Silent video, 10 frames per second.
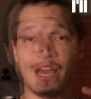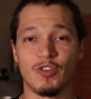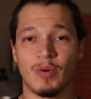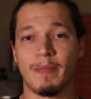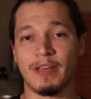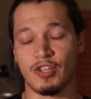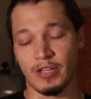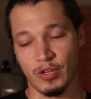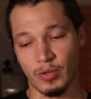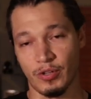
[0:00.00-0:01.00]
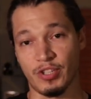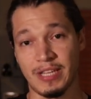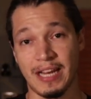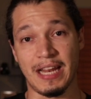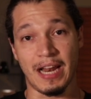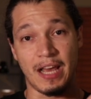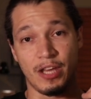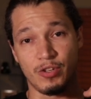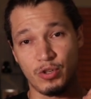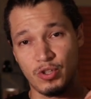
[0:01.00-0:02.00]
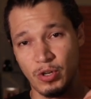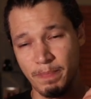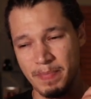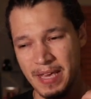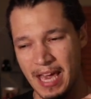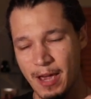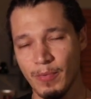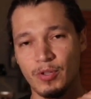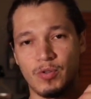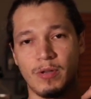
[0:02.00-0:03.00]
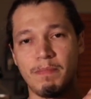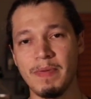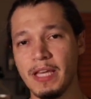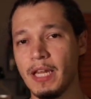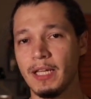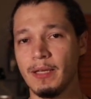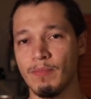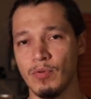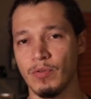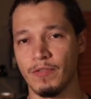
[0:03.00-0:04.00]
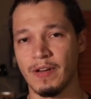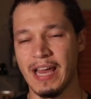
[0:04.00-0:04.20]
I just wanna make sure that you understand that you should be able to immediately move